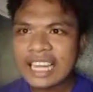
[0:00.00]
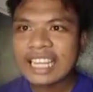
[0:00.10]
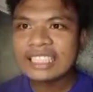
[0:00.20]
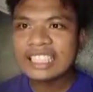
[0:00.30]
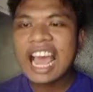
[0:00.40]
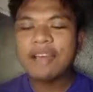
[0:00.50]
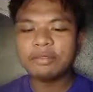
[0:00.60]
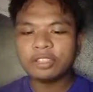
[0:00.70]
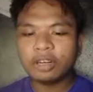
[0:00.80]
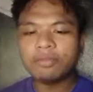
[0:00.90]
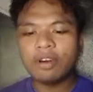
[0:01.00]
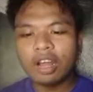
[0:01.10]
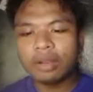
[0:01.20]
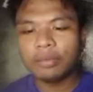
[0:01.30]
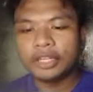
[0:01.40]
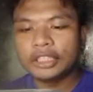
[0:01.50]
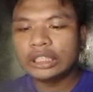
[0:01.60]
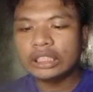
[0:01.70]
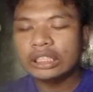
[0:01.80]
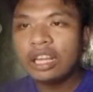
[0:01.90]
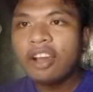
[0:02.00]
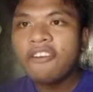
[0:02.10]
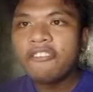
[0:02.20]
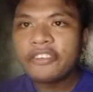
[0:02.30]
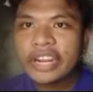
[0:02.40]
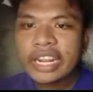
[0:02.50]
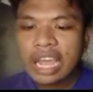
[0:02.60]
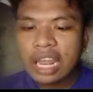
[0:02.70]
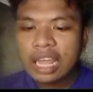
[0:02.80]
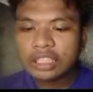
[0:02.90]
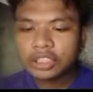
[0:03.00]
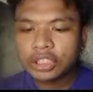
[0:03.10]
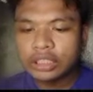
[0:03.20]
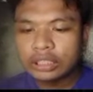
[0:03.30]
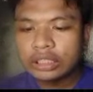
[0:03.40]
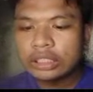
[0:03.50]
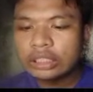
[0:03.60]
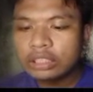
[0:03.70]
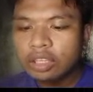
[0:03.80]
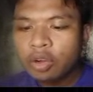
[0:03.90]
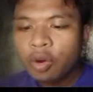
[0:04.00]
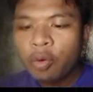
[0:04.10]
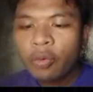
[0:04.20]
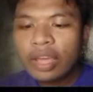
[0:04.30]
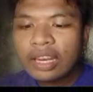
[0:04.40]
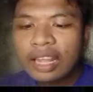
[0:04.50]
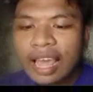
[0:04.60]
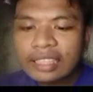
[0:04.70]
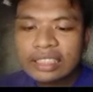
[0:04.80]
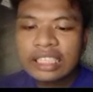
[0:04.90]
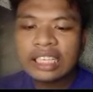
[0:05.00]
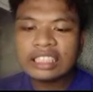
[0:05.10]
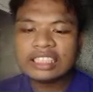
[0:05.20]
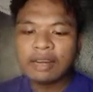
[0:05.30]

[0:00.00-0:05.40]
second type of polymers, free electron. When ethene is